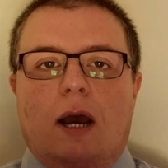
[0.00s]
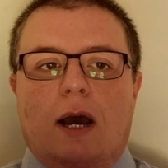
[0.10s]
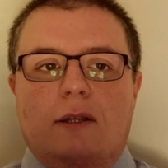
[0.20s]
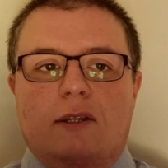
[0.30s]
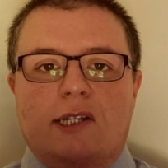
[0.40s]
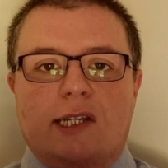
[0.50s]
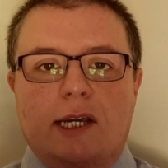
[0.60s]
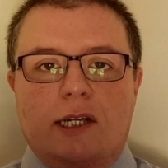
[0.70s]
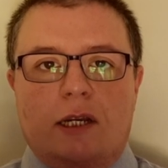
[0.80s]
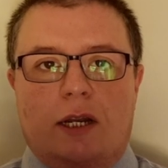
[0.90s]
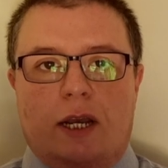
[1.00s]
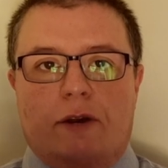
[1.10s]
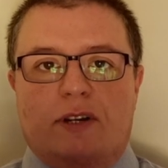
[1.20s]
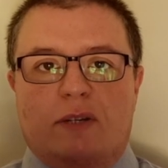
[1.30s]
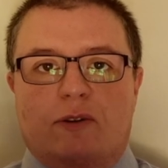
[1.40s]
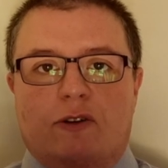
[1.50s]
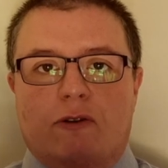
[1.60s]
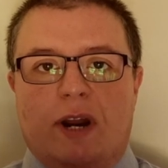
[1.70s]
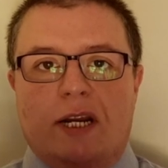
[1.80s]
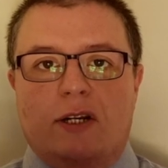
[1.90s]
And the Satan here is
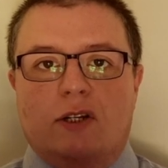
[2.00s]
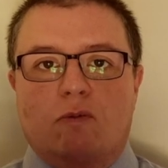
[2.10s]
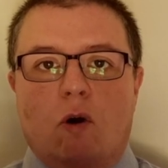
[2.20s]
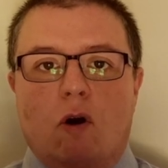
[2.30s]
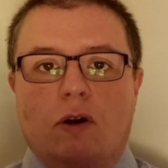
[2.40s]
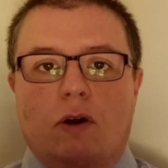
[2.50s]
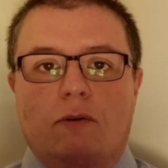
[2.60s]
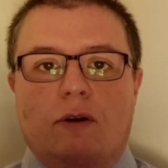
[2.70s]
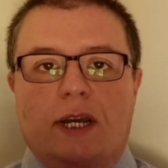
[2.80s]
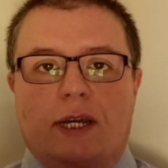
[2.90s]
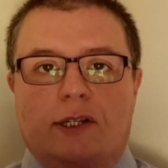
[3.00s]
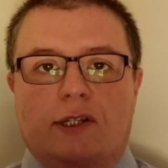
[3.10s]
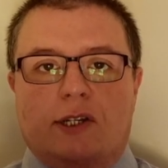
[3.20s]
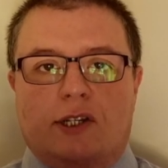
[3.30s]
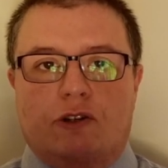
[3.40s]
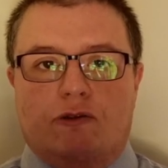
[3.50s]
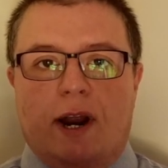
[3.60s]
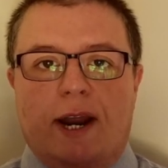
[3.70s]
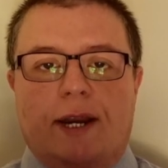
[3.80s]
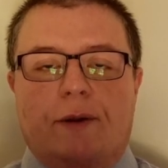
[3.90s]
portrayed as one who leads
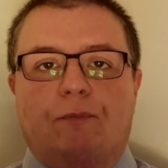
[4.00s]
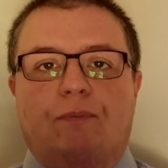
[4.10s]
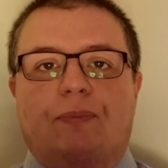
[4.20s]
astray.